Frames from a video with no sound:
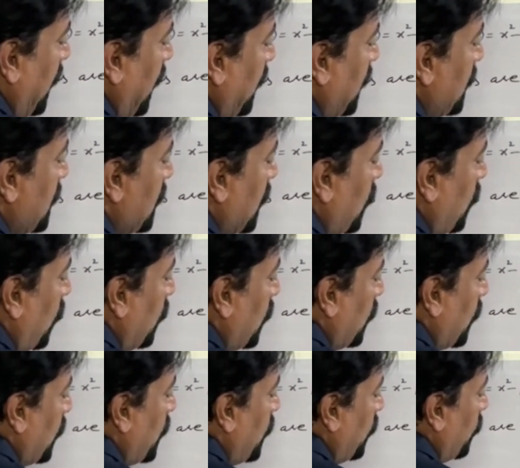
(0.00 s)
that is equal to
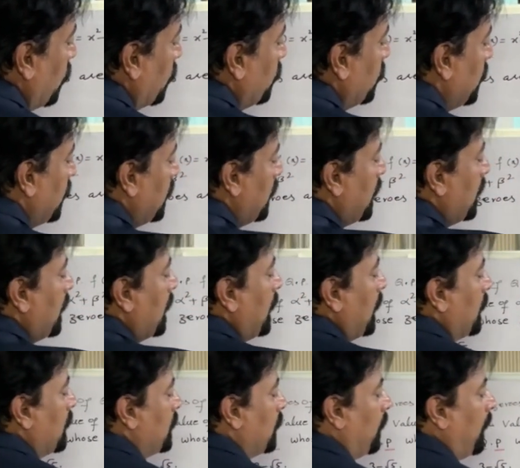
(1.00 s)
q.
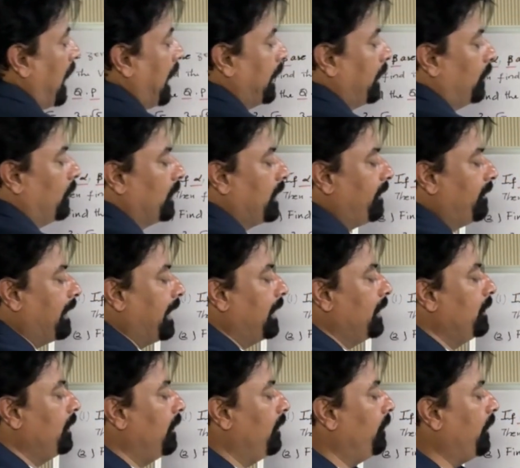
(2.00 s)
So I know the
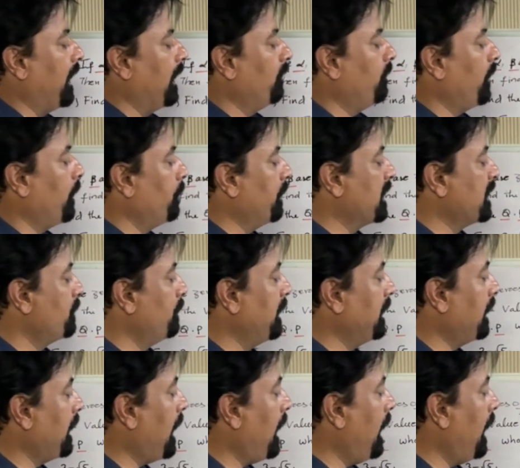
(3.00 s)
value of alpha plus
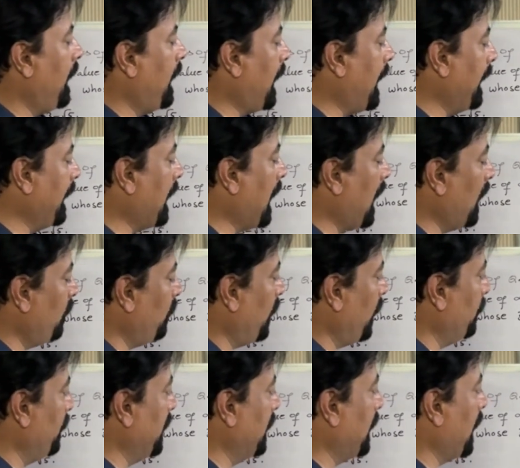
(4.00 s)
beta and alpha
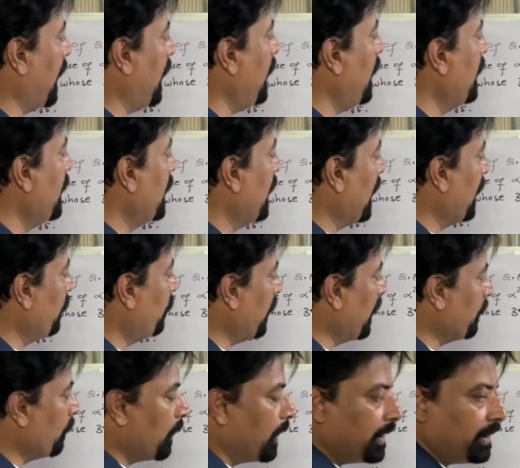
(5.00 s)
beta. If I
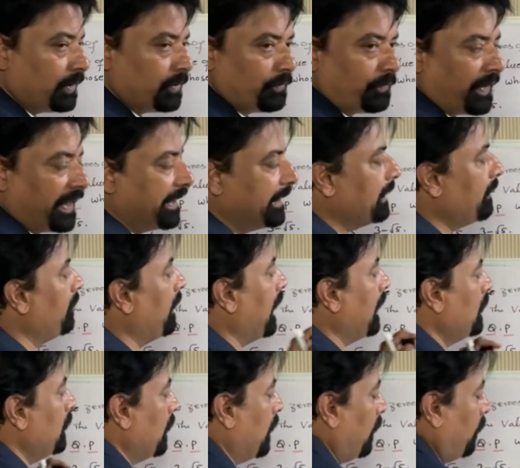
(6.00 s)
want to find the
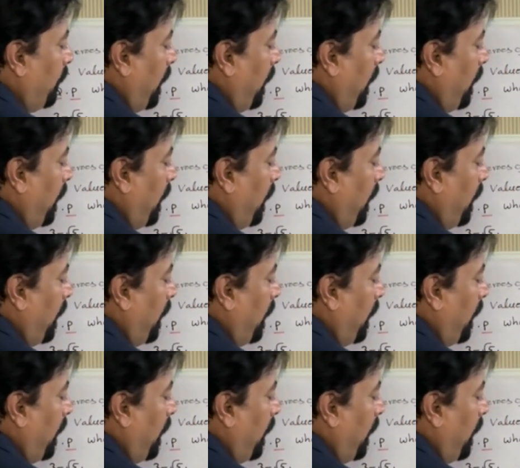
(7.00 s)
value of